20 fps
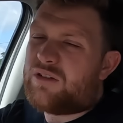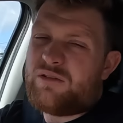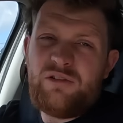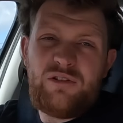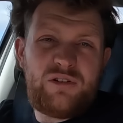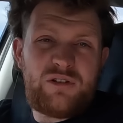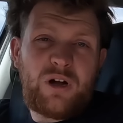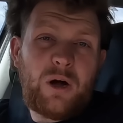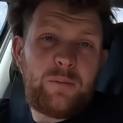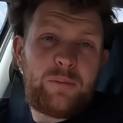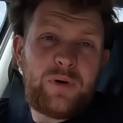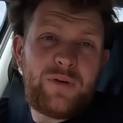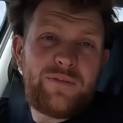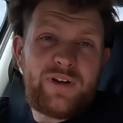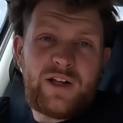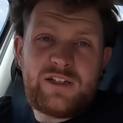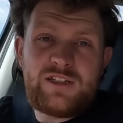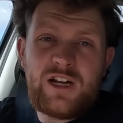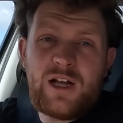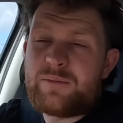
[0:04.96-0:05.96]
just a couple
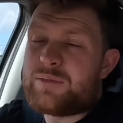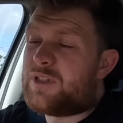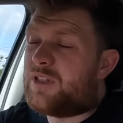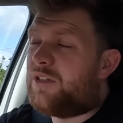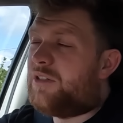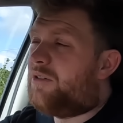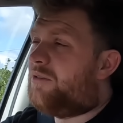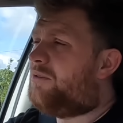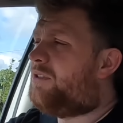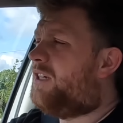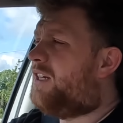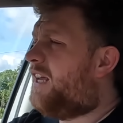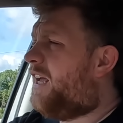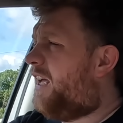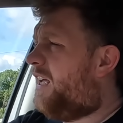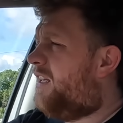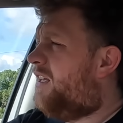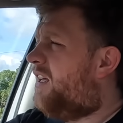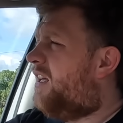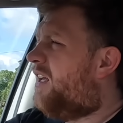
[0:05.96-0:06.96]
of odd jobs to do
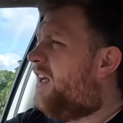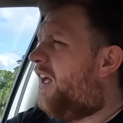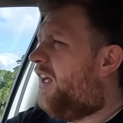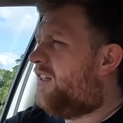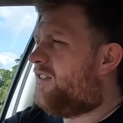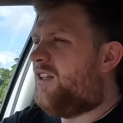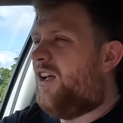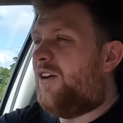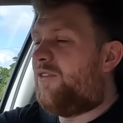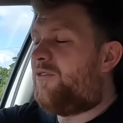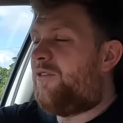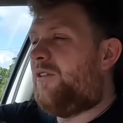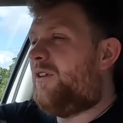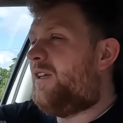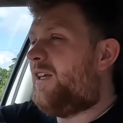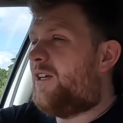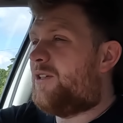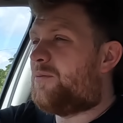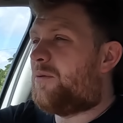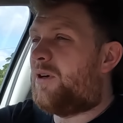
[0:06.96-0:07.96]
today. It's not a
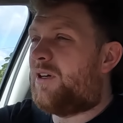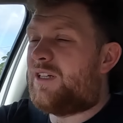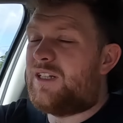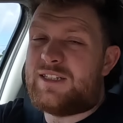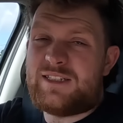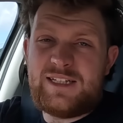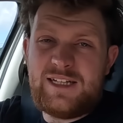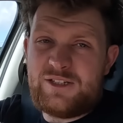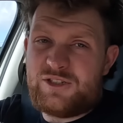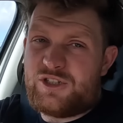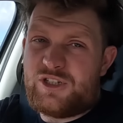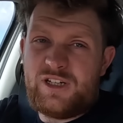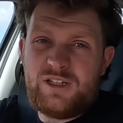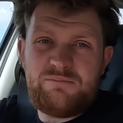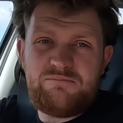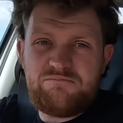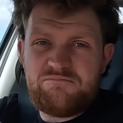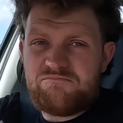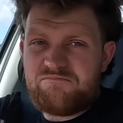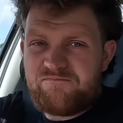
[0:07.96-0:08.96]
full day's work, it's
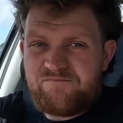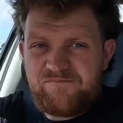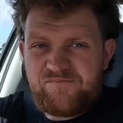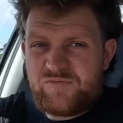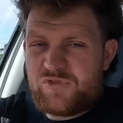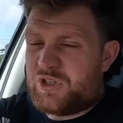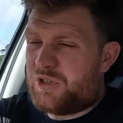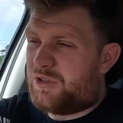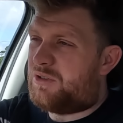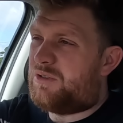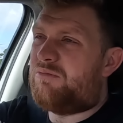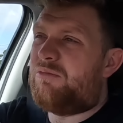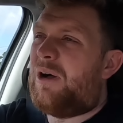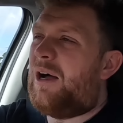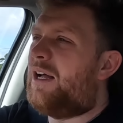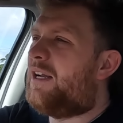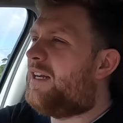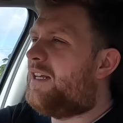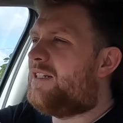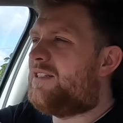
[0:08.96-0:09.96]
literally just one of